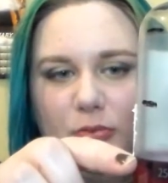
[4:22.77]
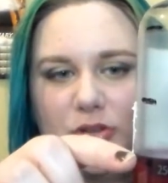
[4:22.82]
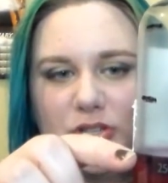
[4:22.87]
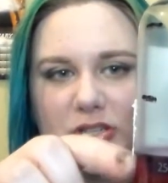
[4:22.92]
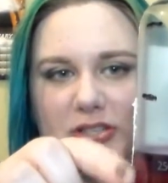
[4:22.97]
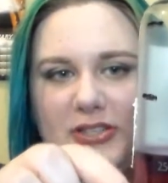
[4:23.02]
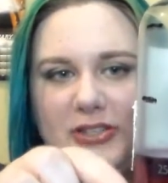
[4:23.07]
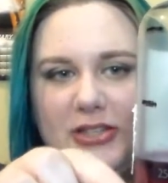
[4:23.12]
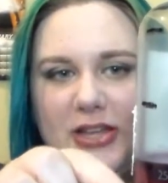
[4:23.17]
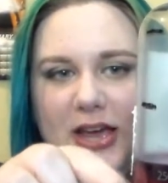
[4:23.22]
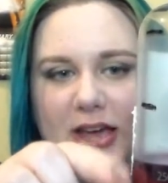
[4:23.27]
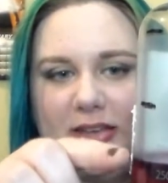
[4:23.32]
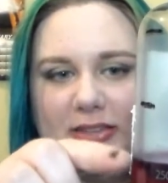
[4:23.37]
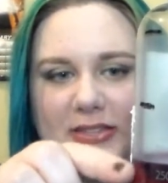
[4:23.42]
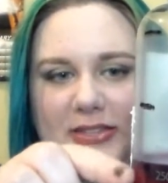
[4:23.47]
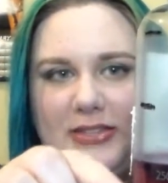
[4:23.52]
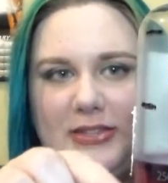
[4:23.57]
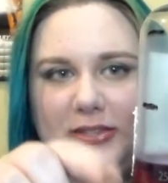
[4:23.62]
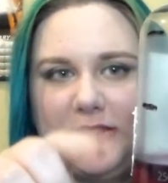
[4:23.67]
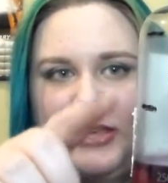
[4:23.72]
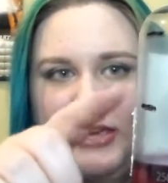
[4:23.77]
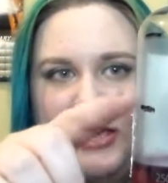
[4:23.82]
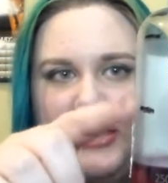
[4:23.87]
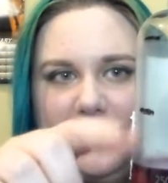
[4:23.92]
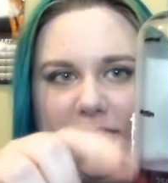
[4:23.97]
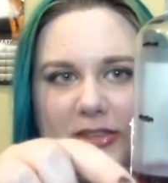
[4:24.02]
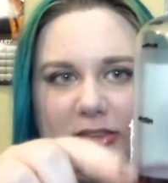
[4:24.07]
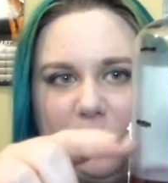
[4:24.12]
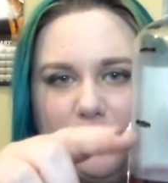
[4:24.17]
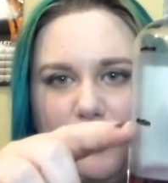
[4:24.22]
which is less
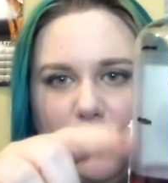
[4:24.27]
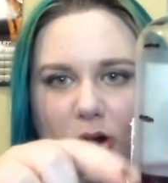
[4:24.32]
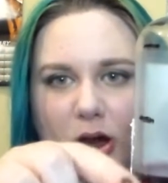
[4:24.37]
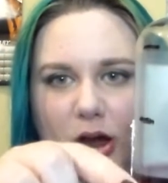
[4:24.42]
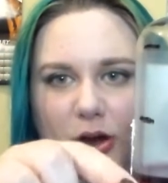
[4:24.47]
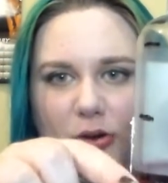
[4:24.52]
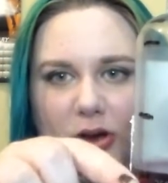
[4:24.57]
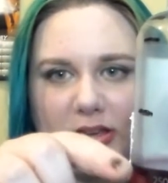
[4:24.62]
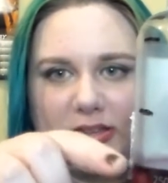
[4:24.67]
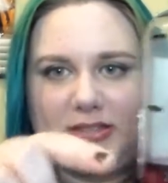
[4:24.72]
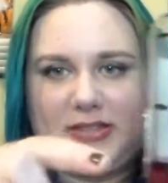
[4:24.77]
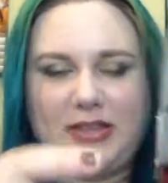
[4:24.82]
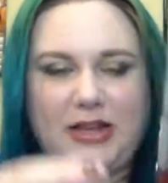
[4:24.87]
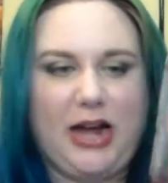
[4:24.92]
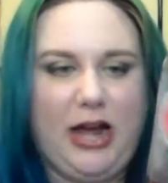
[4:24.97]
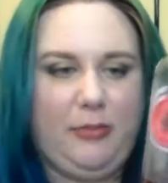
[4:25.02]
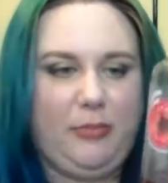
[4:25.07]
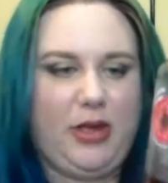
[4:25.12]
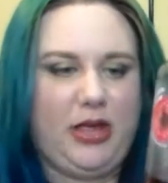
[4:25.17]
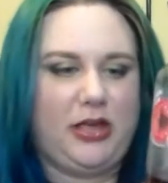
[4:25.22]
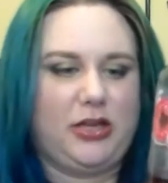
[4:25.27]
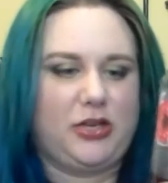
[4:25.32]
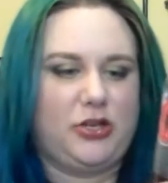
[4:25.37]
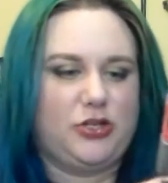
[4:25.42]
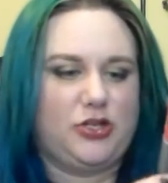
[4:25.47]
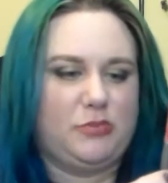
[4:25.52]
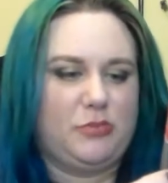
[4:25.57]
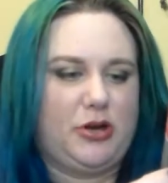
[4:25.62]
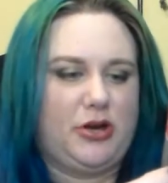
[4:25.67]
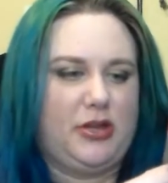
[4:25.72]
than the progress that I make
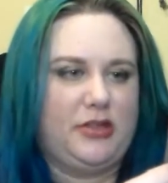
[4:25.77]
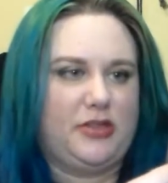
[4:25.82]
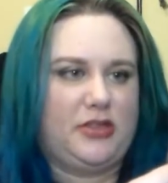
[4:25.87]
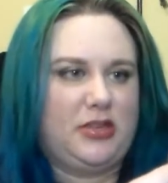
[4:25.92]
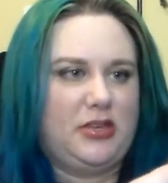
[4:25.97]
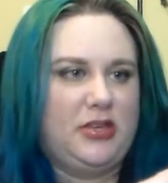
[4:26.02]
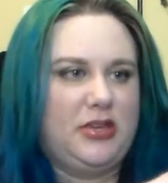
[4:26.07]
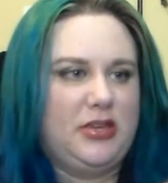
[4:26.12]
each month.